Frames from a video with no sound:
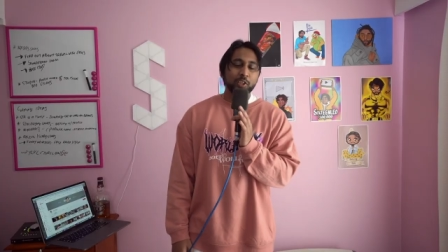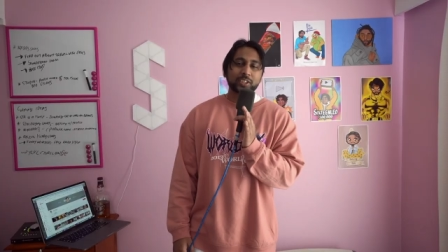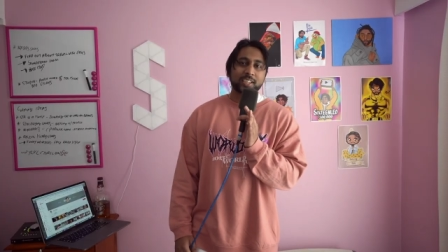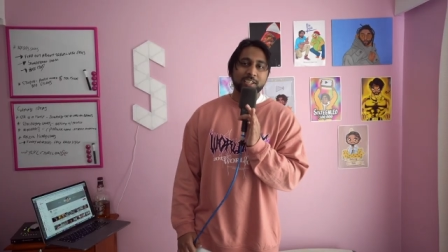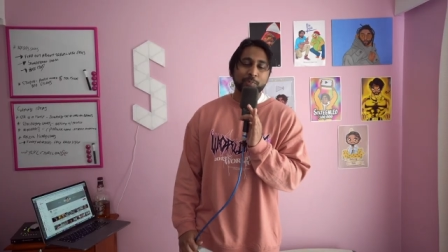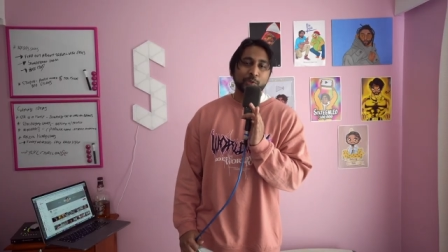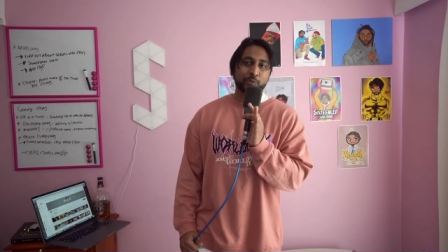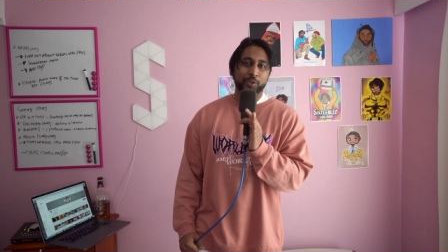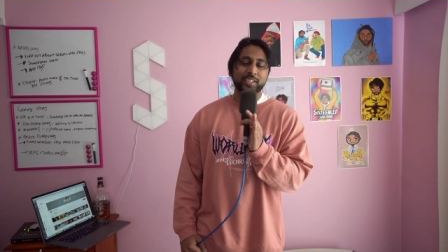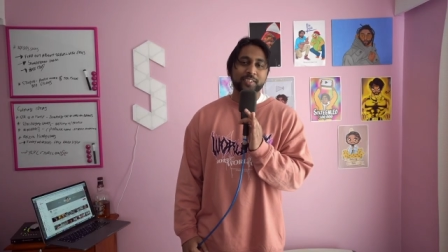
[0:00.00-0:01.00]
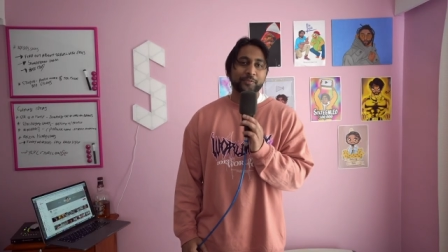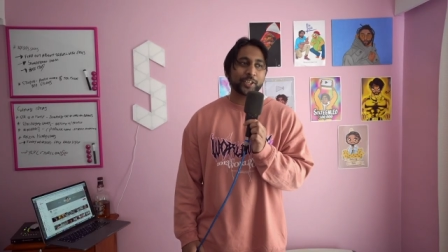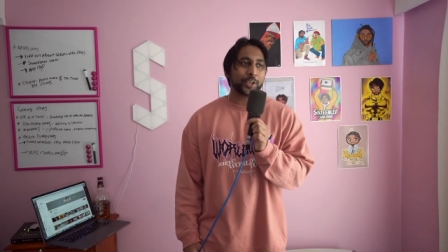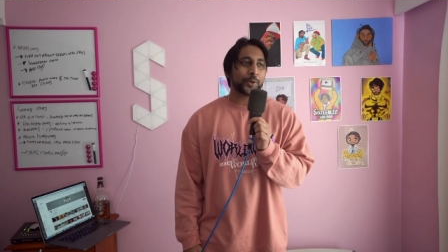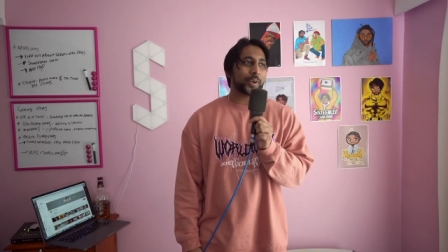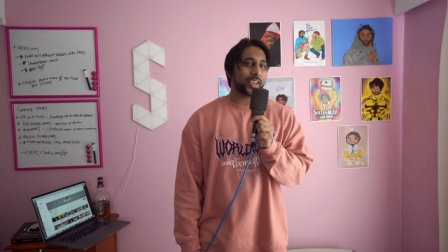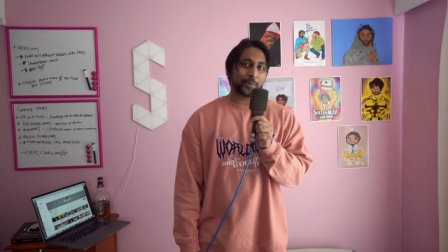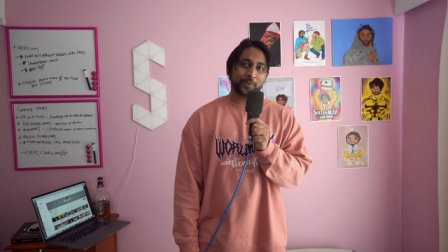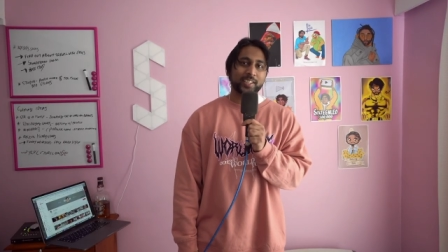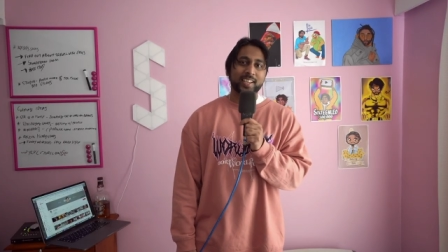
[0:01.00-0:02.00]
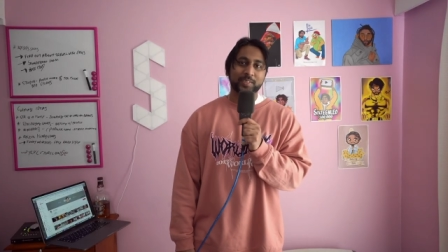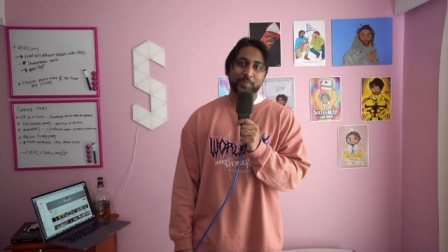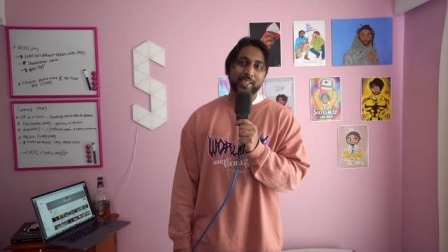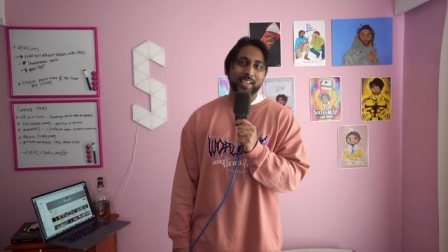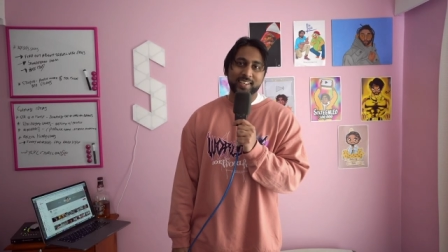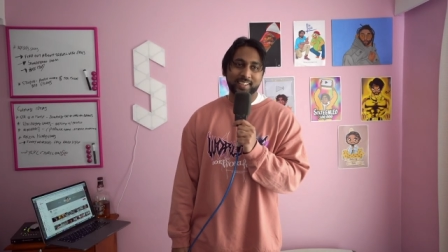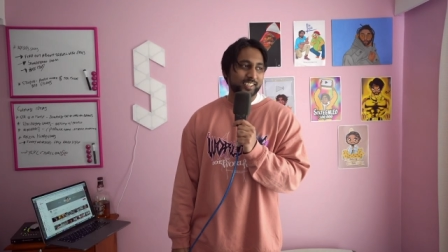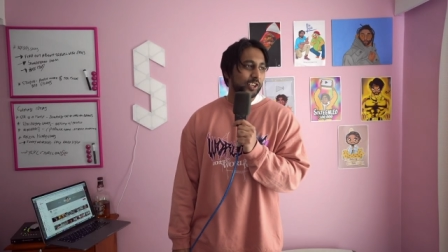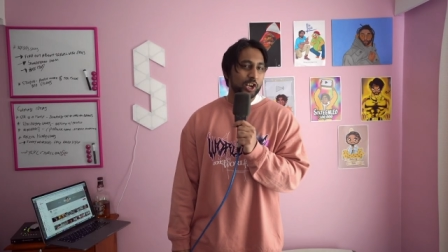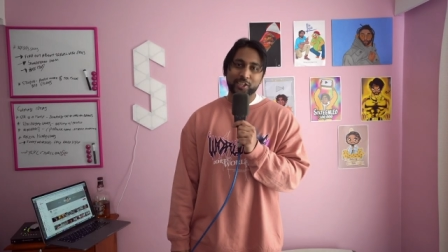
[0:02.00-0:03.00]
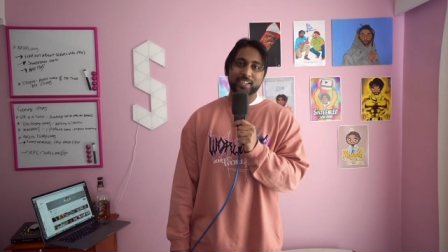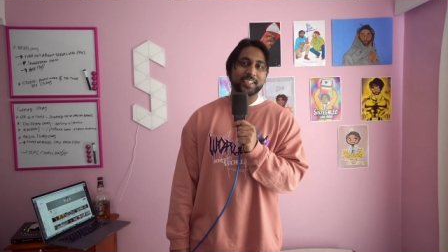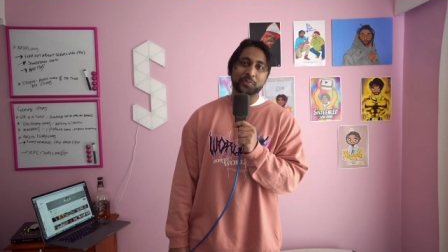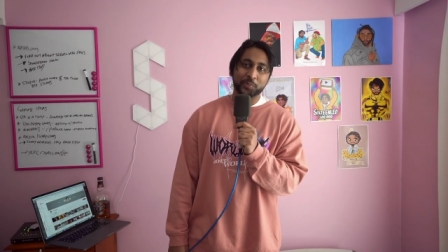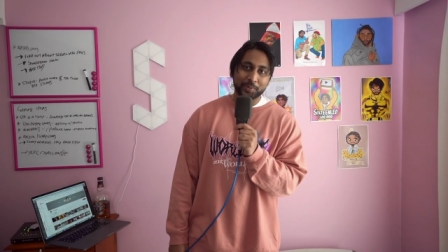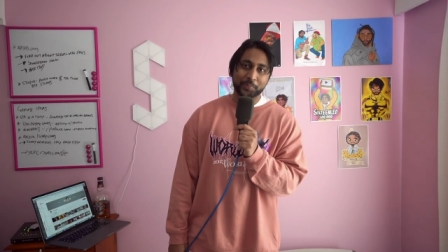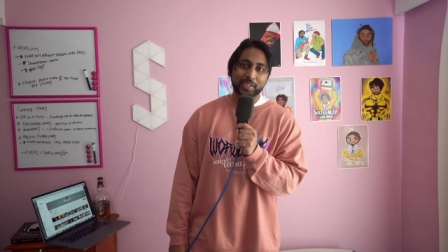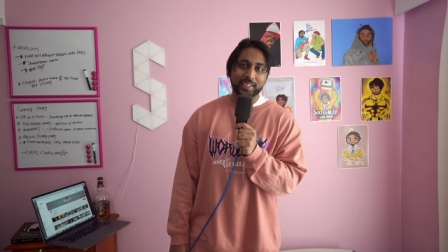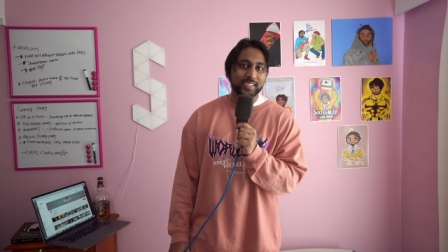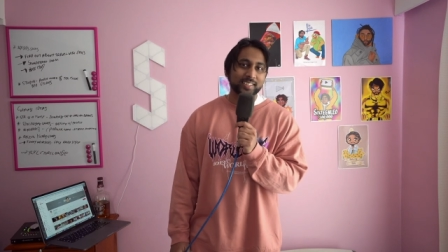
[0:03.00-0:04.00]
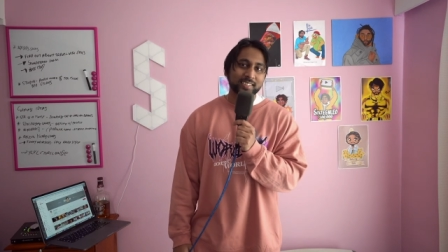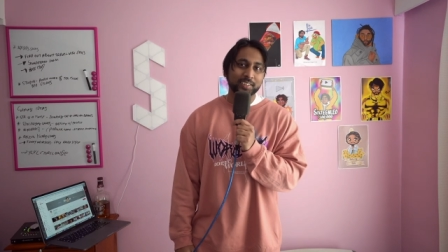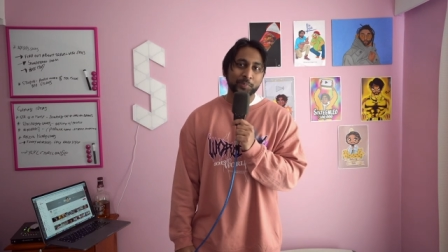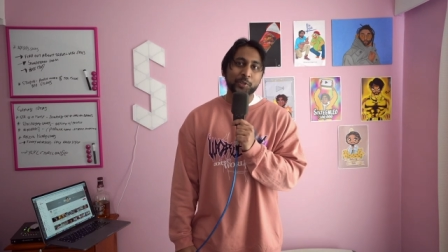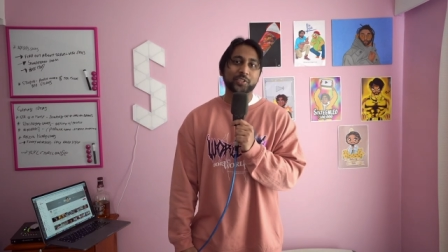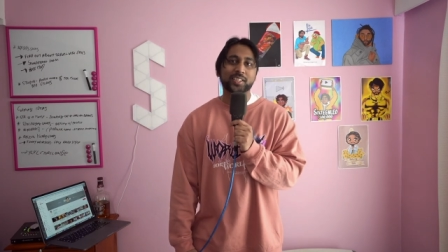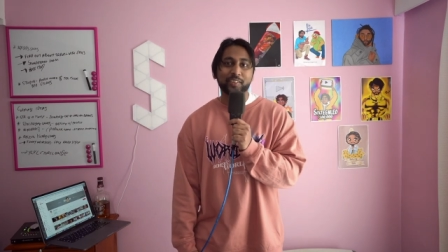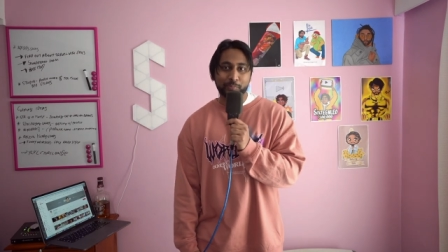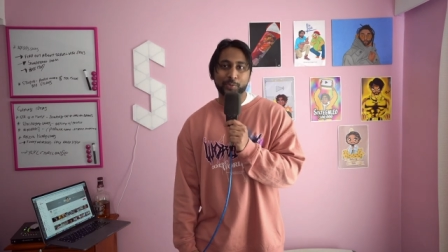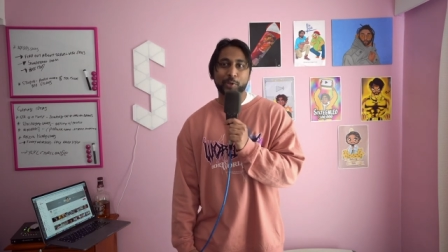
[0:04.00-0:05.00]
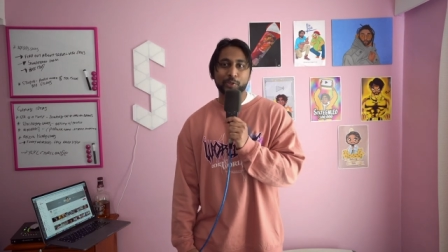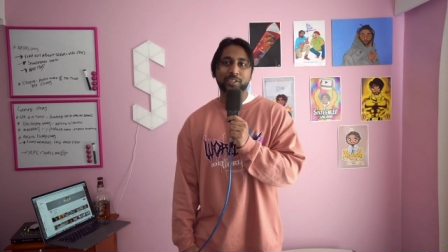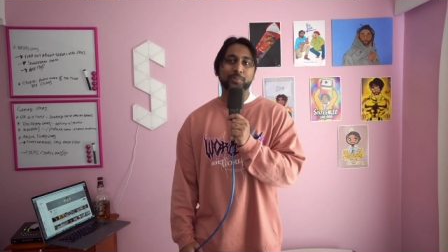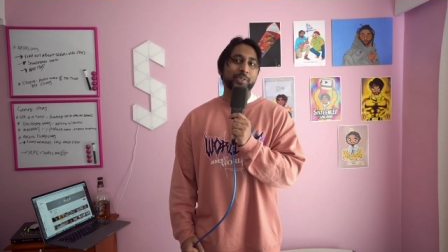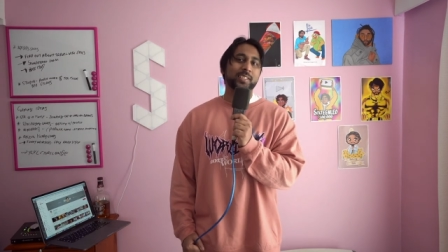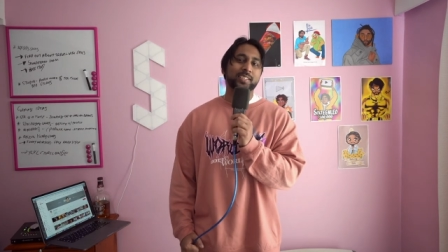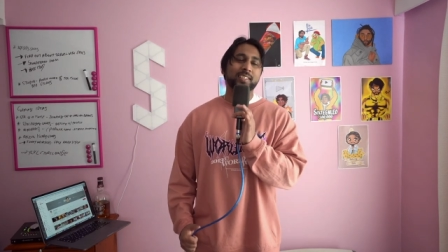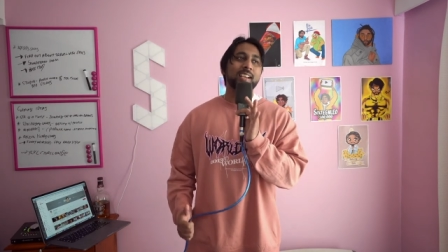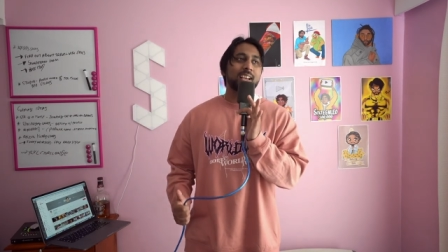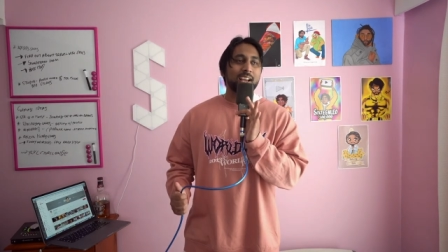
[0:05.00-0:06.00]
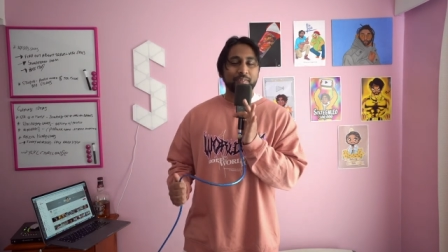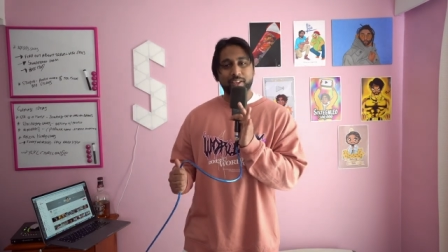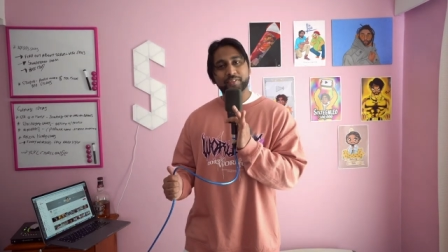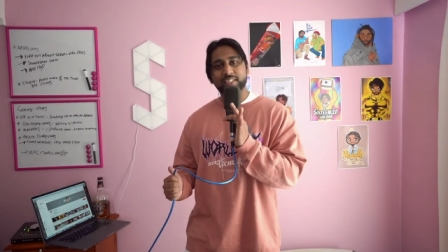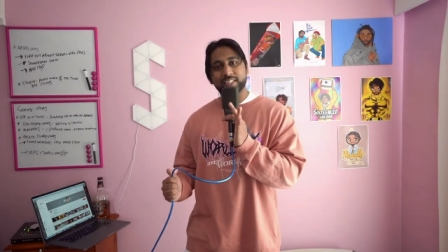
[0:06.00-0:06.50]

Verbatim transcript: looked at his most recent video and I realized Big Ed has not changed one bit. He's still the most self-promotional person I've ever